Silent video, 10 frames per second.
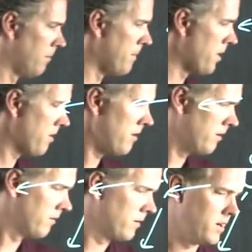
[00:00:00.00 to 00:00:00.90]
a mirror
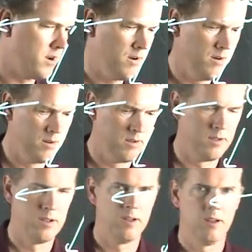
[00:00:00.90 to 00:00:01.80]
right here.
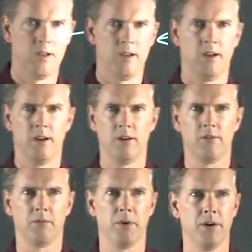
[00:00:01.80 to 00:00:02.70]

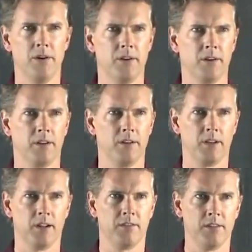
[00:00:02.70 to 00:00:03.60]
Here's a mirror. Can
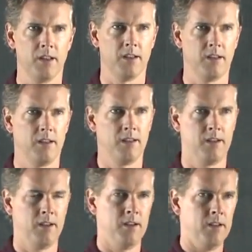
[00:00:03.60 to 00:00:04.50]
you guys see that?
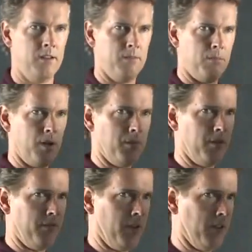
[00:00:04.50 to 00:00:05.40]

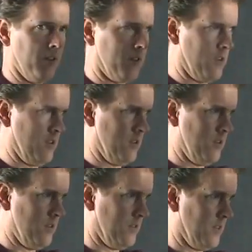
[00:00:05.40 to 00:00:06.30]
Probably if I look
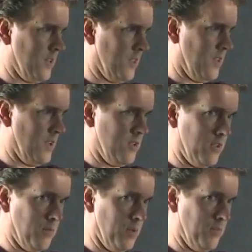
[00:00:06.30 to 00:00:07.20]
just like that,
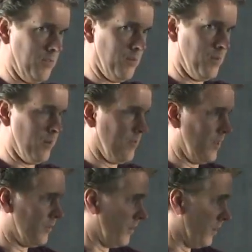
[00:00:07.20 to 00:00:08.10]
you can maybe see my
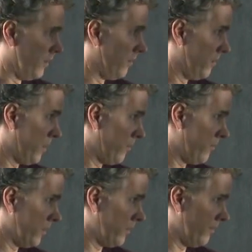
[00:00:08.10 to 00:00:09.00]
reflection. Can you see my
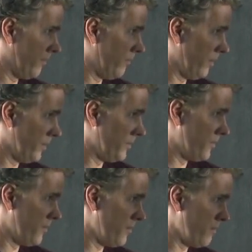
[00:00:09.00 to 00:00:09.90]
reflection? It's a really
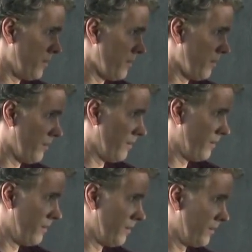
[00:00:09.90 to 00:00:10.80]
dirty mirror,
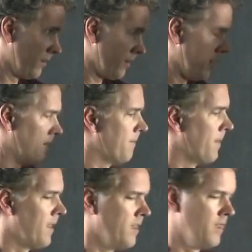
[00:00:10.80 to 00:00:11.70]
okay?
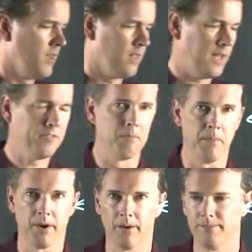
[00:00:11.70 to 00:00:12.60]
That's a
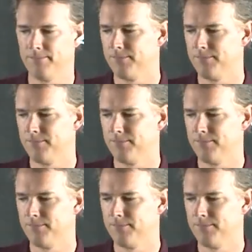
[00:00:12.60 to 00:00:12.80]
mirror.